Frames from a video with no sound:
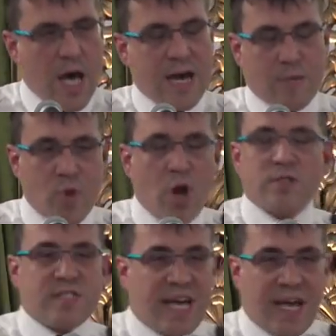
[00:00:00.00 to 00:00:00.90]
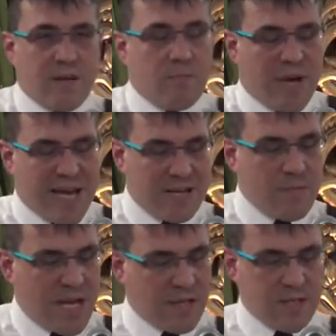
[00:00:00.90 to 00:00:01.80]
And I'm not saying, by any
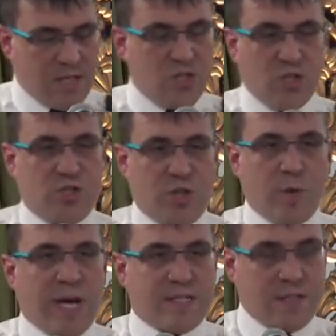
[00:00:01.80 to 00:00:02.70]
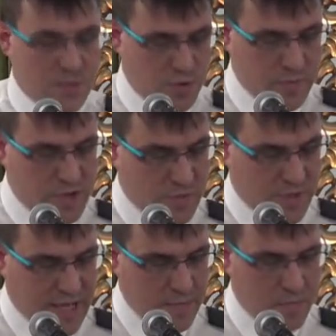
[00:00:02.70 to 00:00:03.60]
means, it's just you guys in this room that are to
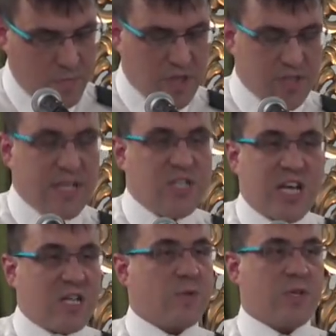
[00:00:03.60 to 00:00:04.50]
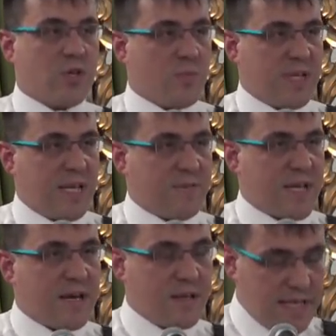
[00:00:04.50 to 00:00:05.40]
blame, because I genuinely don't believe
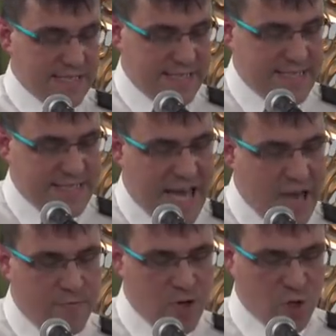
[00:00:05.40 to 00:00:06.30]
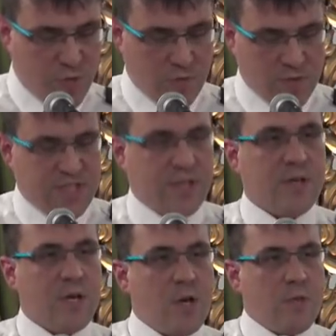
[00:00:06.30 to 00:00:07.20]
that. This is every community,
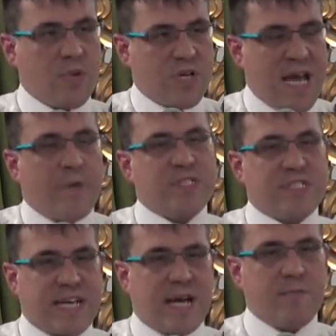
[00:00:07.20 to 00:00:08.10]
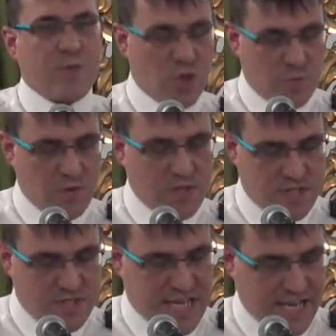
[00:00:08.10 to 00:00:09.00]
but now is the time for communities
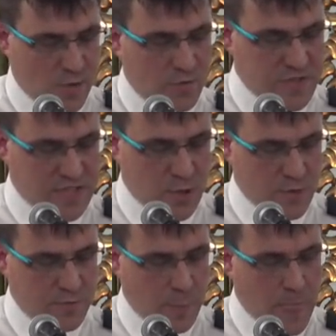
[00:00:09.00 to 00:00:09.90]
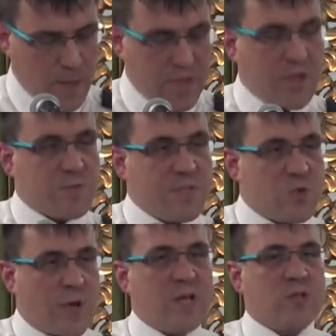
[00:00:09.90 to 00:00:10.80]
to say enough is enough. Because
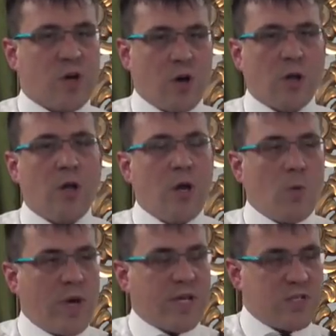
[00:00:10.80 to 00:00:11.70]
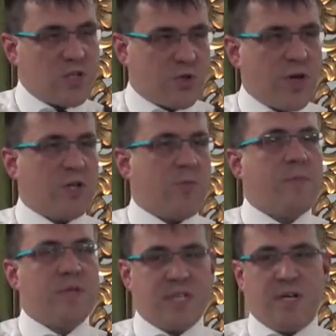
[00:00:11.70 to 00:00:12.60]
between us all, we are destroying the
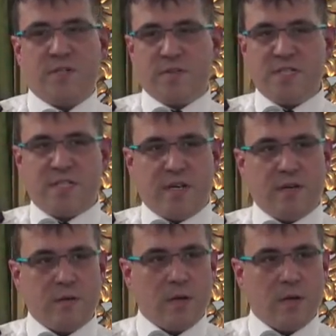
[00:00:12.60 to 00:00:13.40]
reputation of this city.